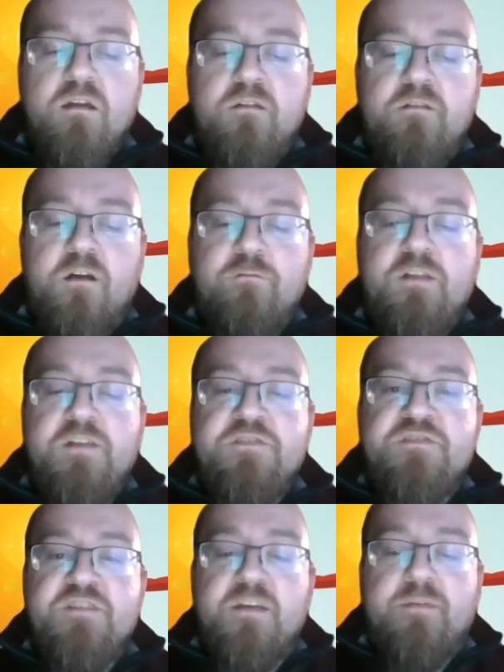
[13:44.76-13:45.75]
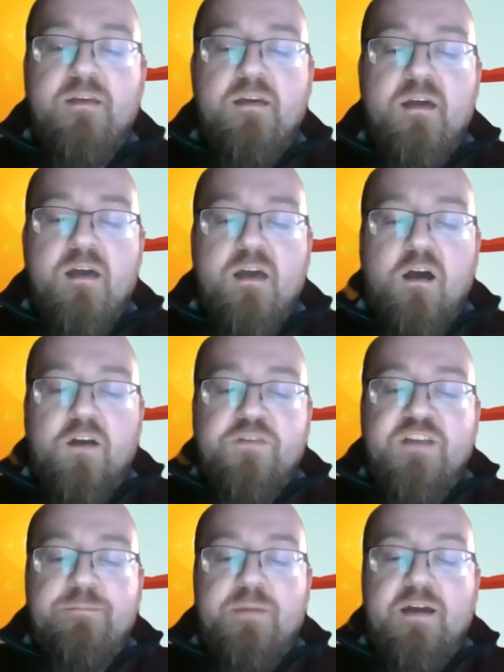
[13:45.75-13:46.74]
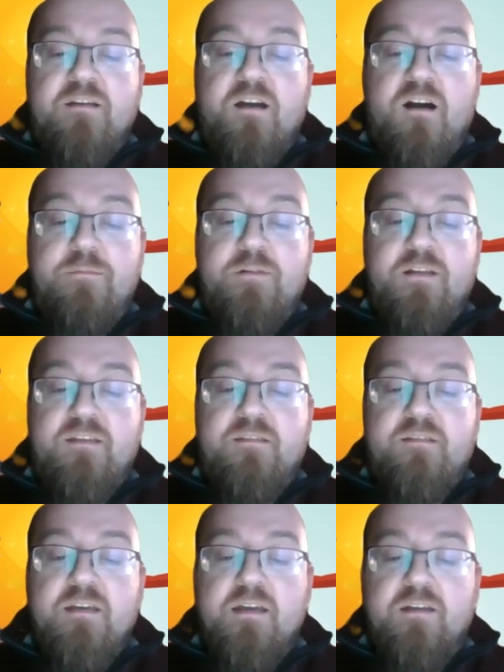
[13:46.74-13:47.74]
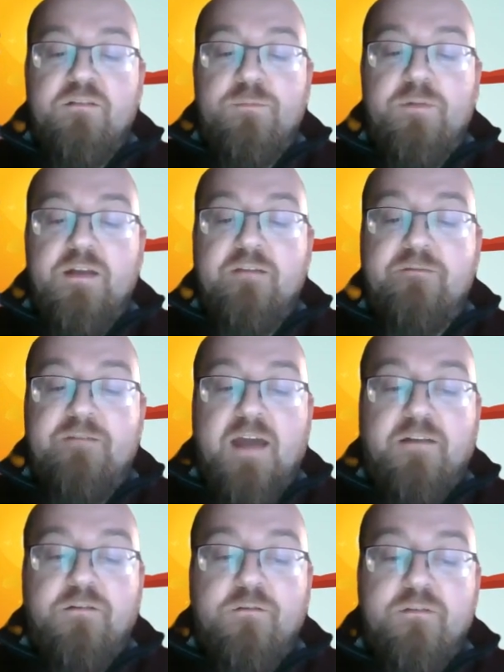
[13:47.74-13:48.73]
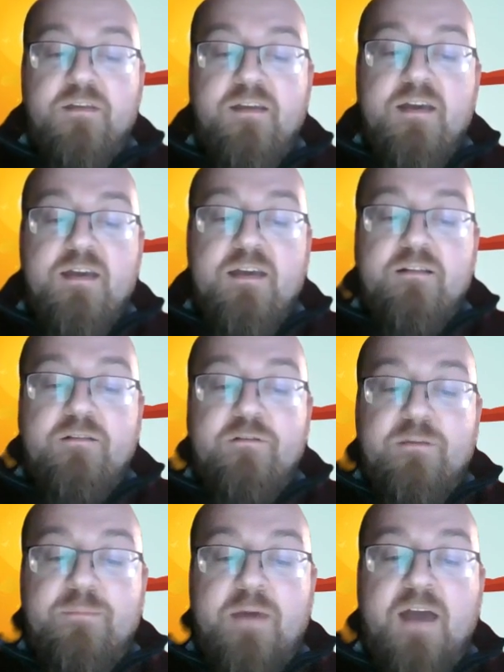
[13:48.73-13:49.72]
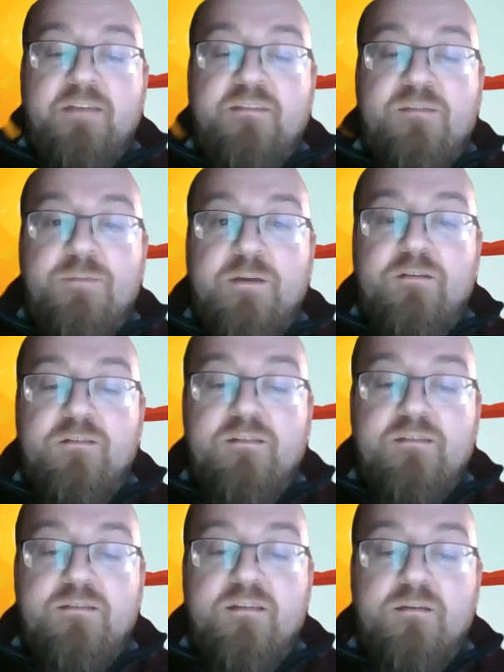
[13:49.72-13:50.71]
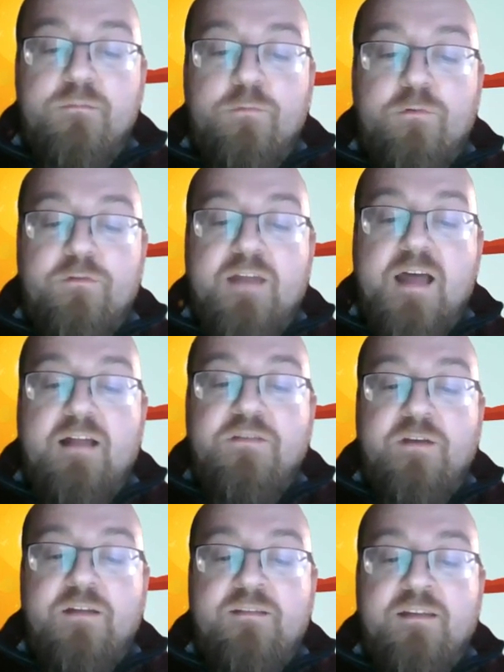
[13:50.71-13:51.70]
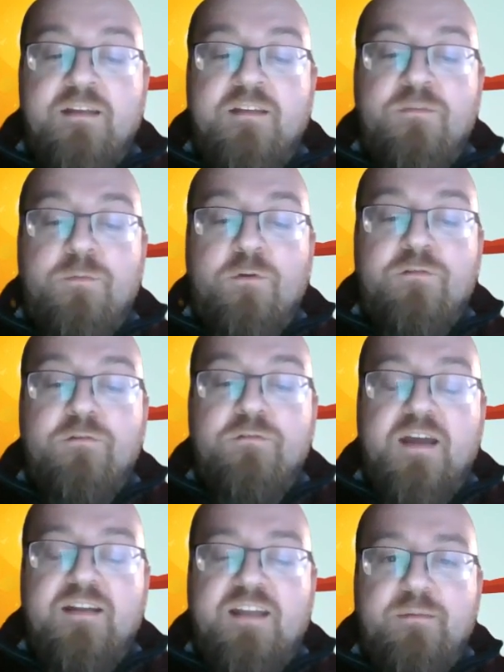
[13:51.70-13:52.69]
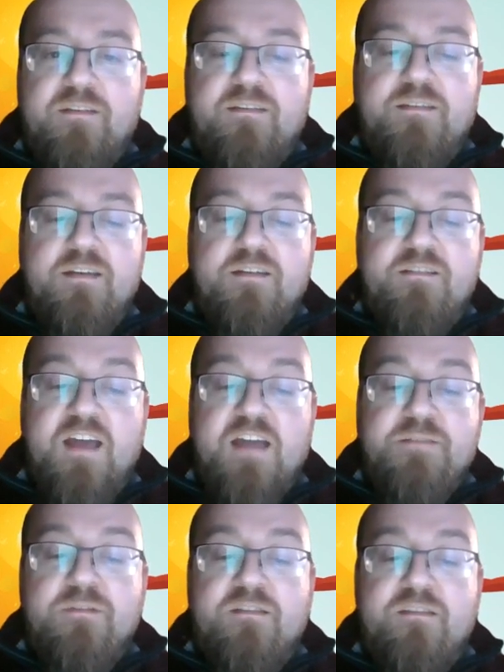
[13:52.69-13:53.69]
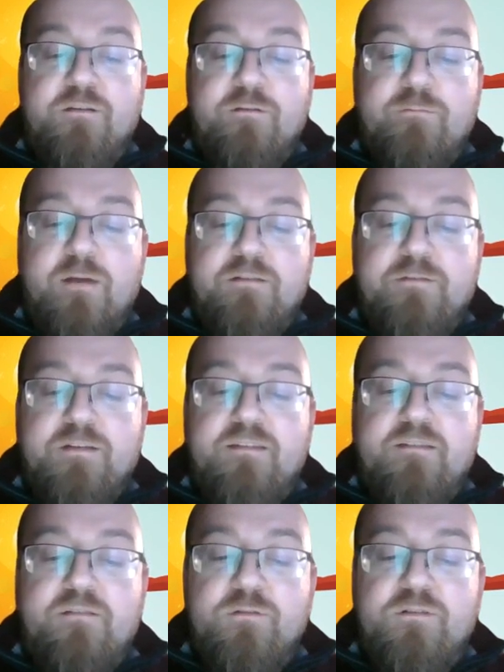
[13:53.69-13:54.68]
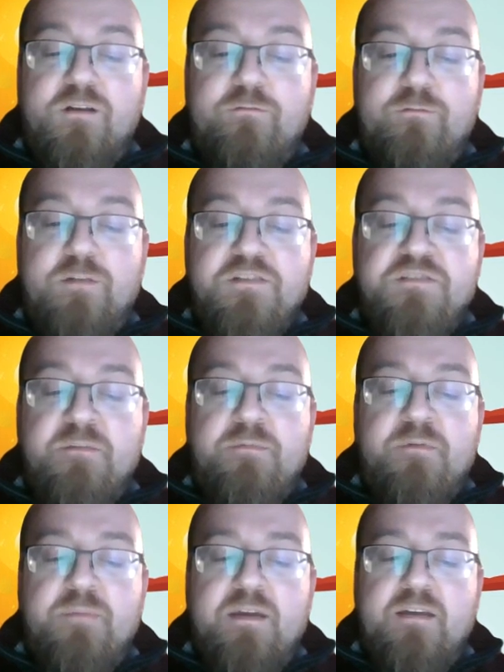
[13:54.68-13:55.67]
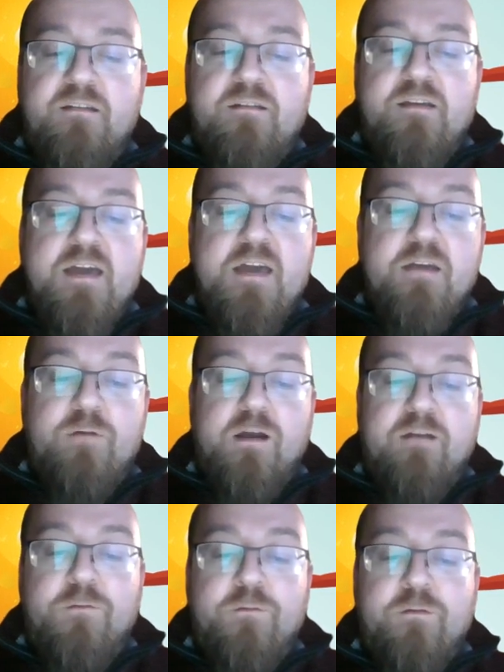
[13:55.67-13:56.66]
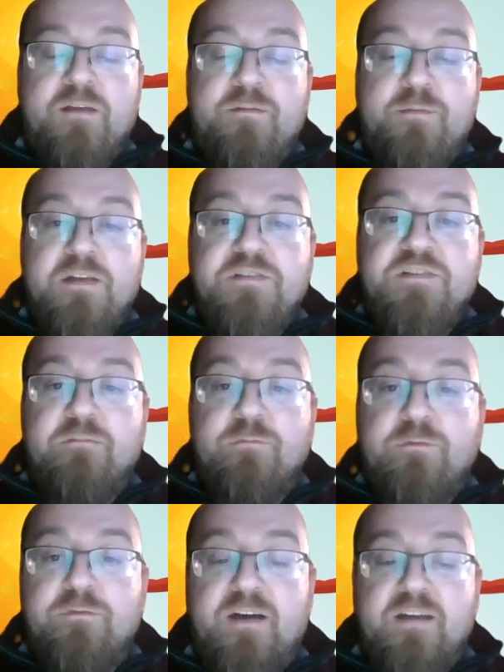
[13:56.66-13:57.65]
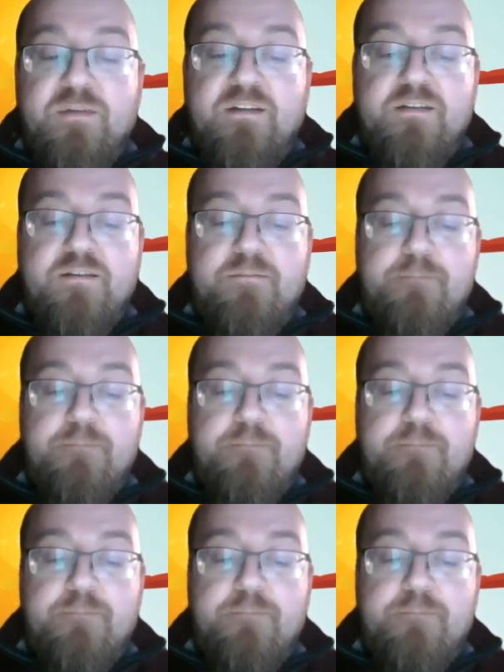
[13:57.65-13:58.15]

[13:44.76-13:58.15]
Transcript: Adult relationships are shaped by complex interplay of factors, including past experiences, personality traits, and interpersonal dynamics. Attachment theory relevance to adult relationships may require further explanation and refinement.